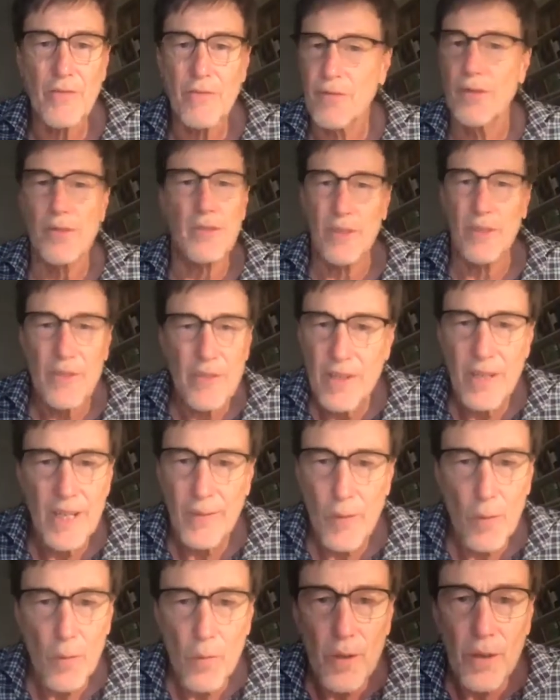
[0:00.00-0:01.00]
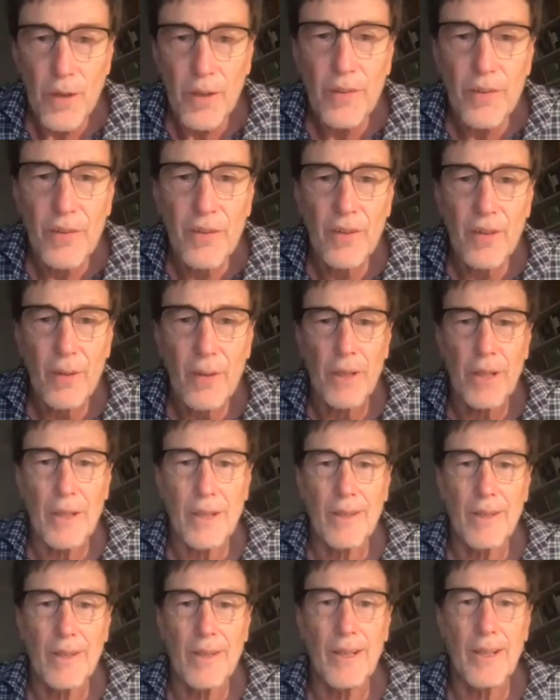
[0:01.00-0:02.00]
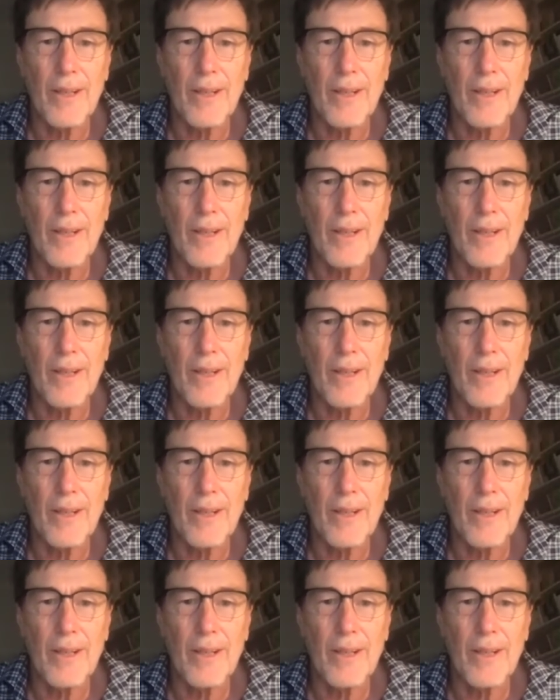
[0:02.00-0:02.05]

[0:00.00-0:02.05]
fruitless. It never works. I mean,